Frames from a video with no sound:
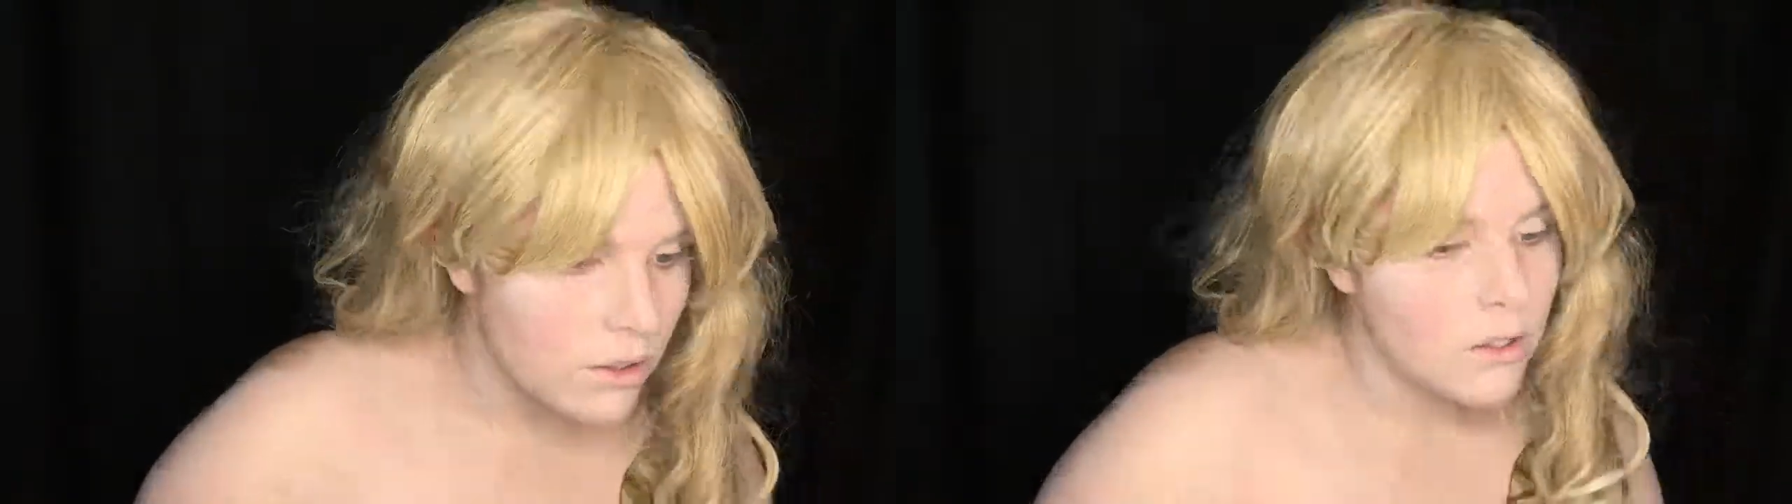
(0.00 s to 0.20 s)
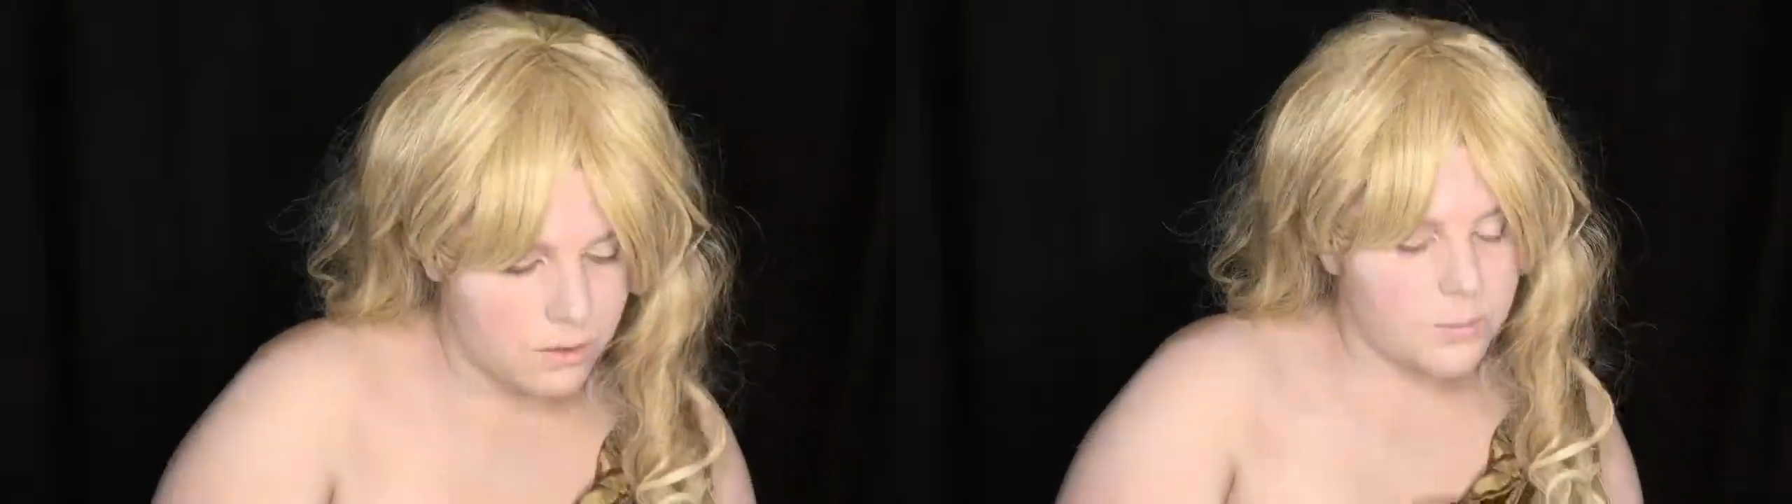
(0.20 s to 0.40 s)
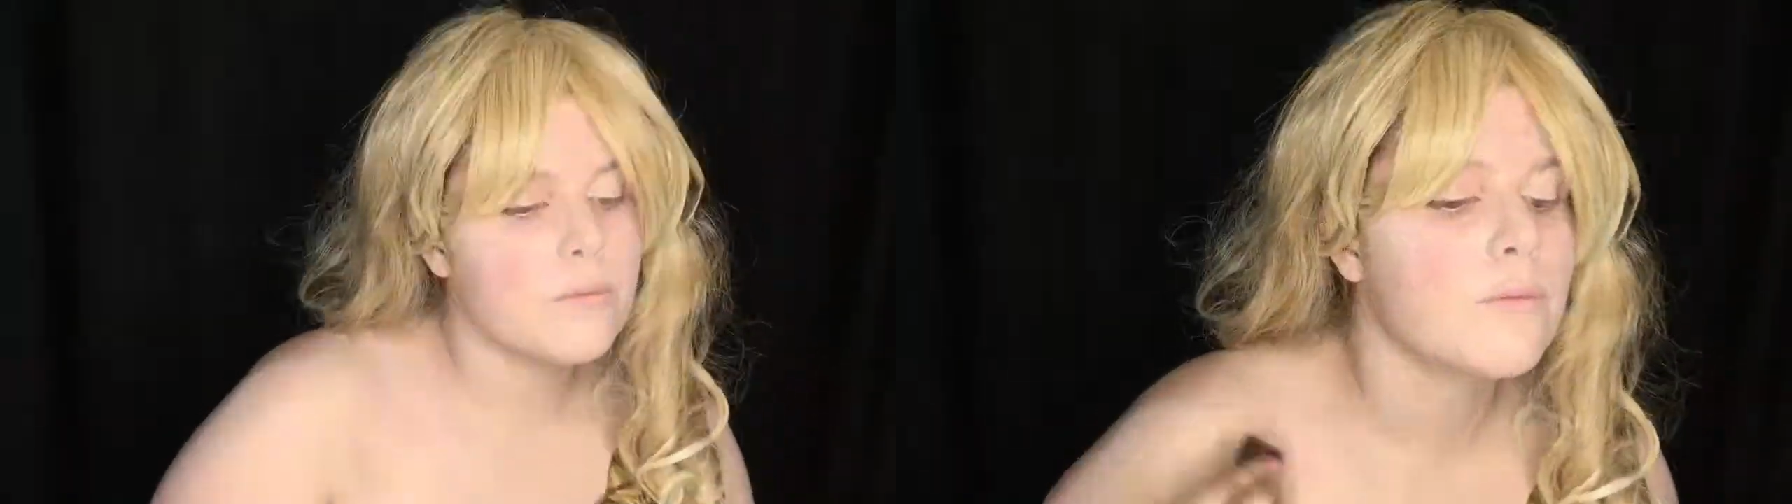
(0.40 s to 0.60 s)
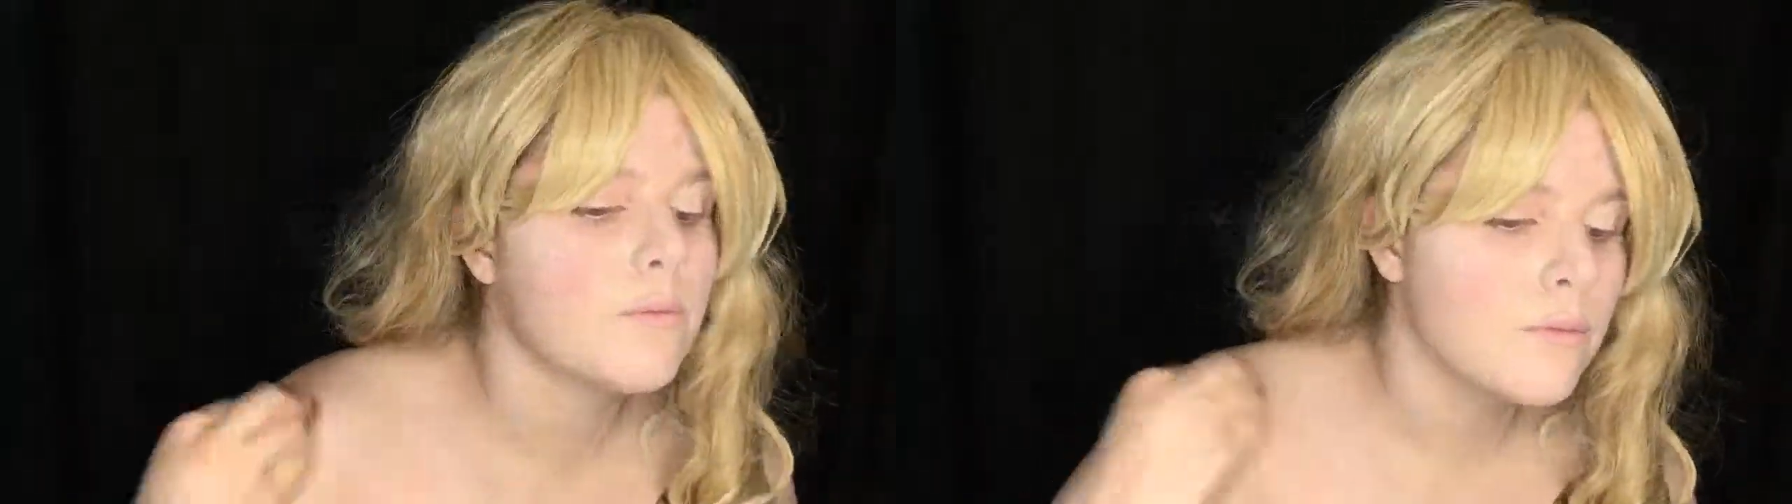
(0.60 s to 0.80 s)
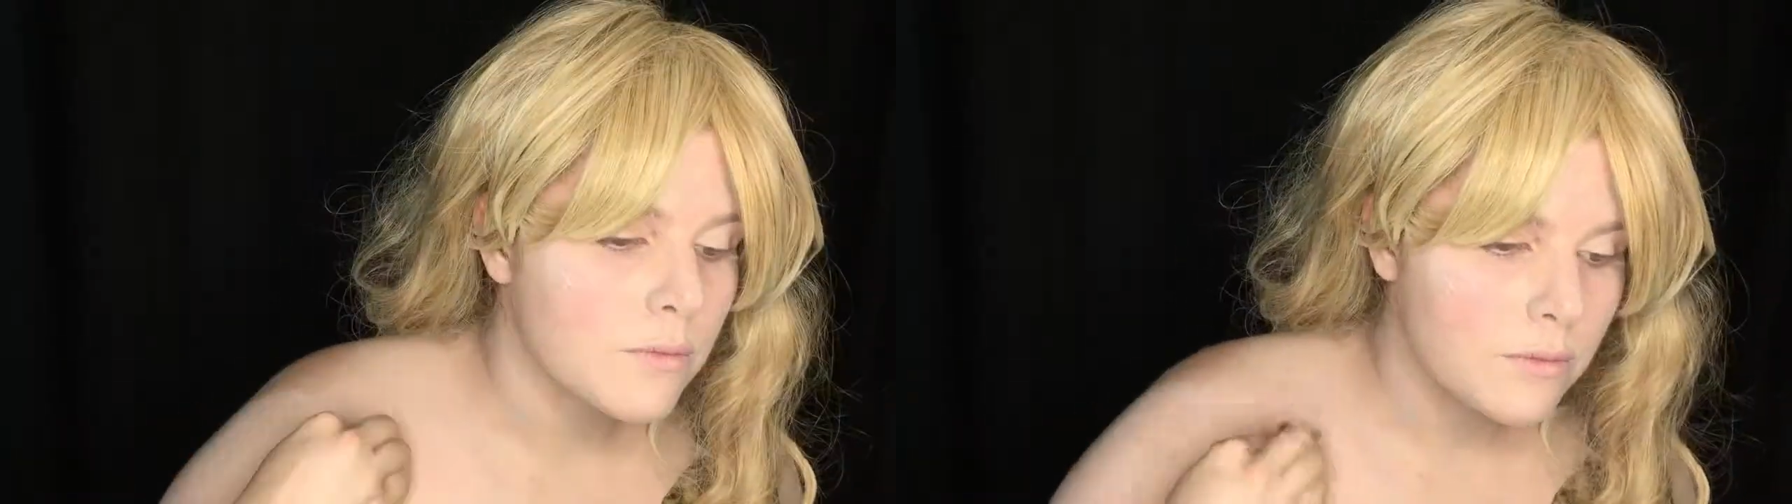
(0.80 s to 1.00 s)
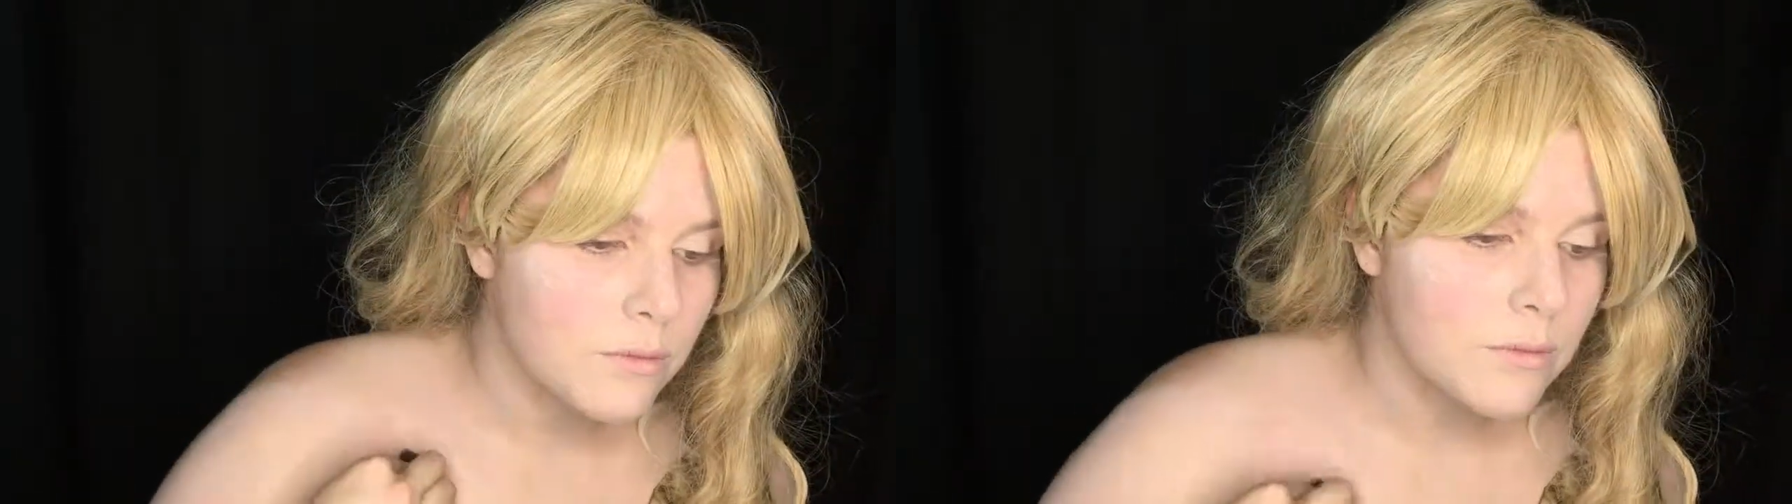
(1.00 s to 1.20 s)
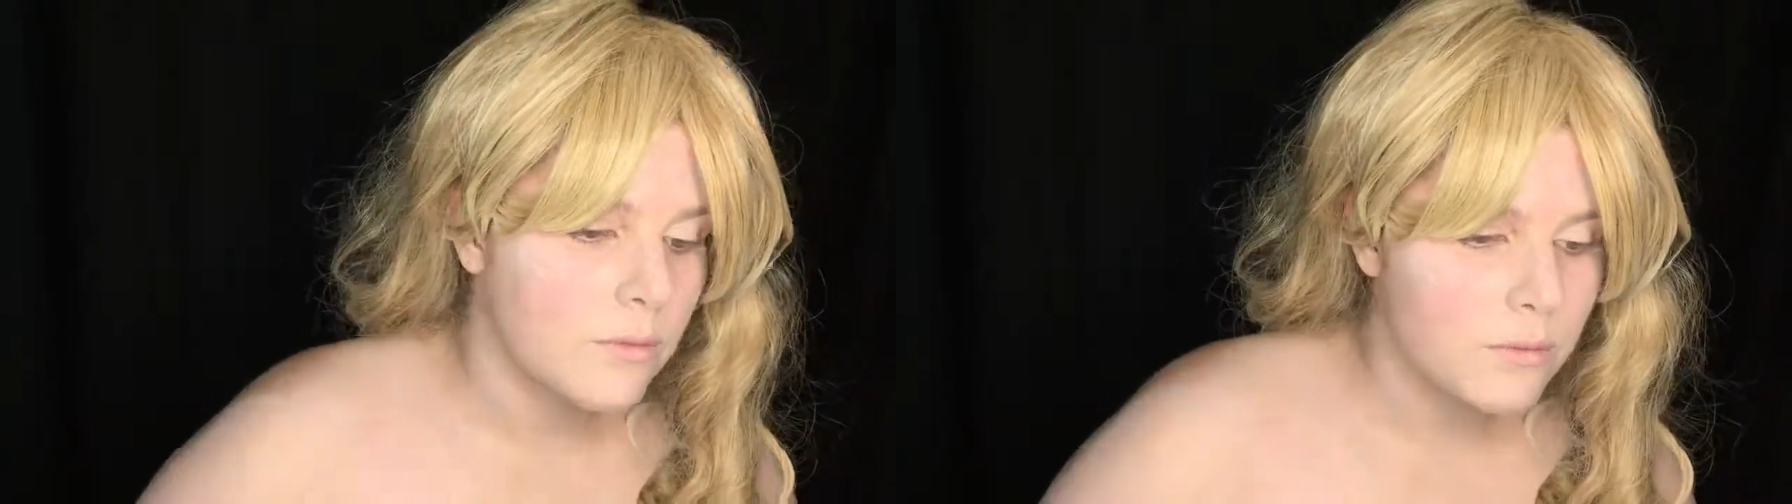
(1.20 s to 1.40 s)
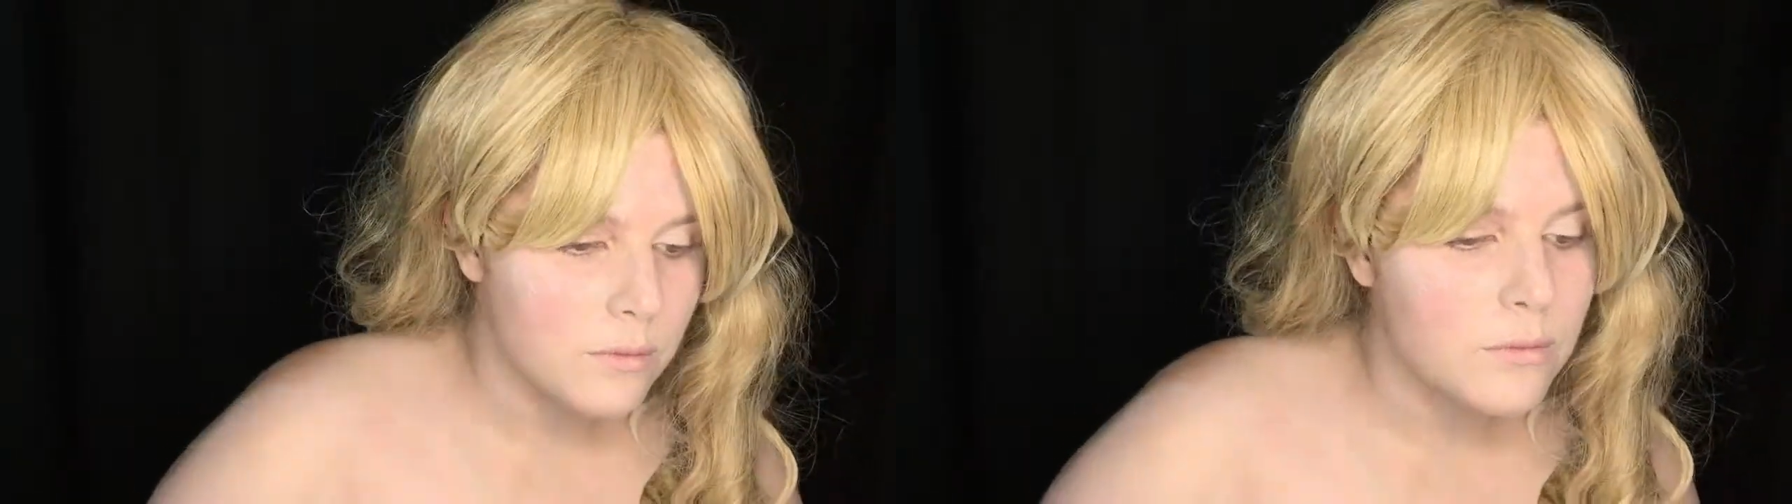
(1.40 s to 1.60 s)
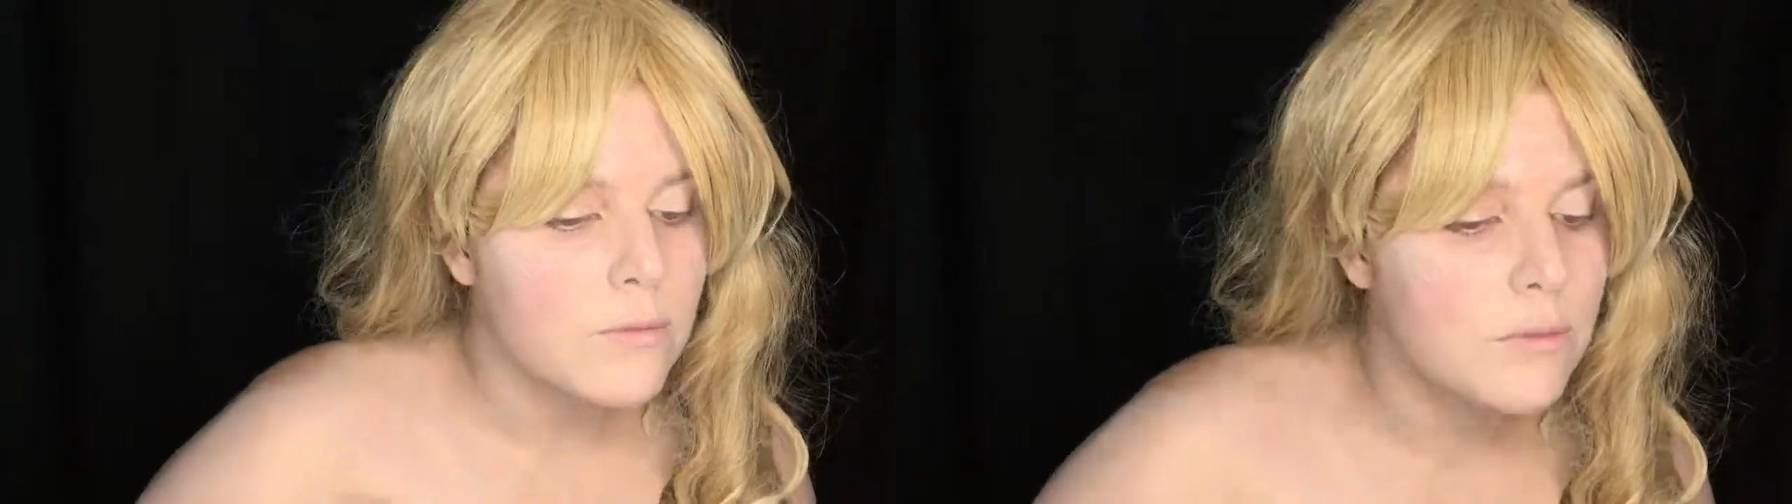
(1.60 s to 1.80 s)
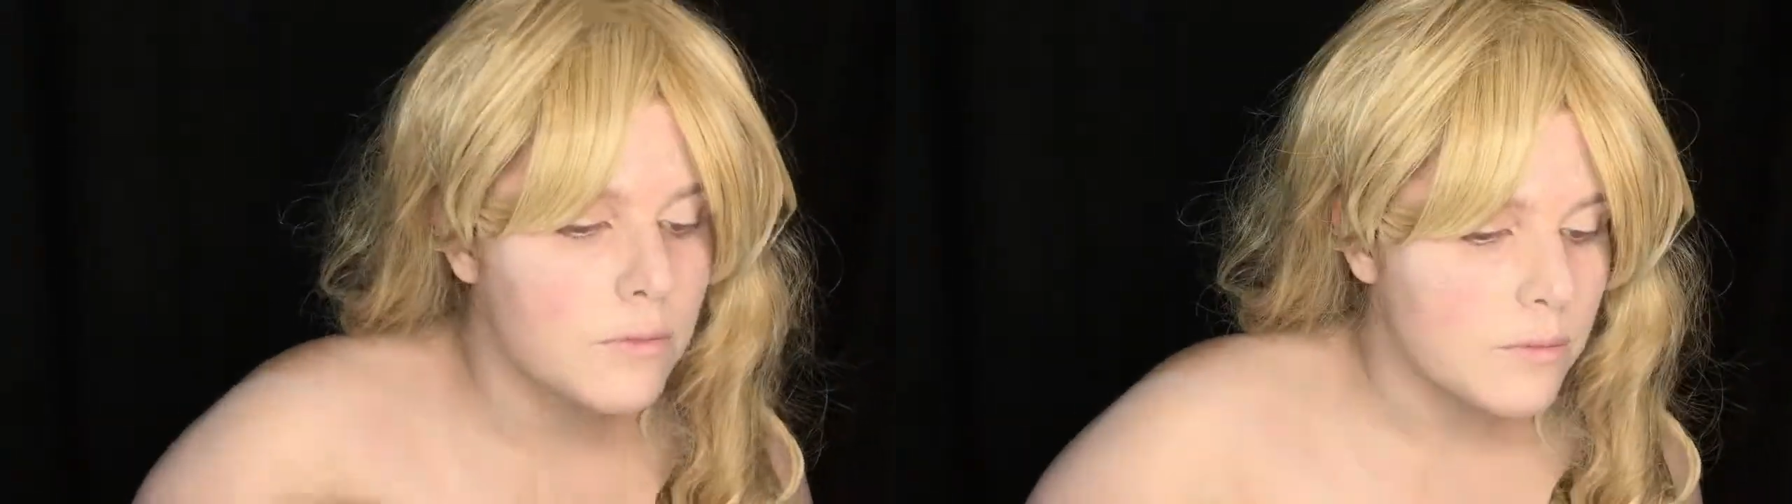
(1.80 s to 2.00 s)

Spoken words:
Particularly, I added this to the